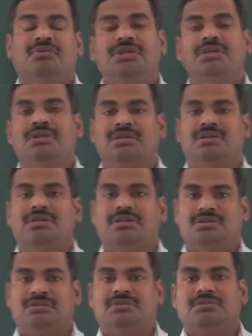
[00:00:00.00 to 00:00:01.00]
Here in
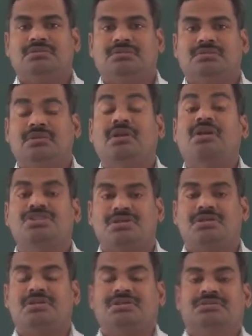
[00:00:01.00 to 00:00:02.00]
the last
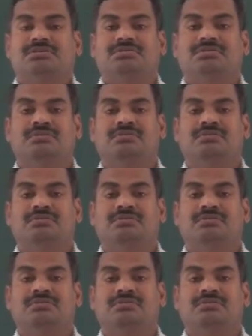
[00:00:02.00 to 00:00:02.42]
class,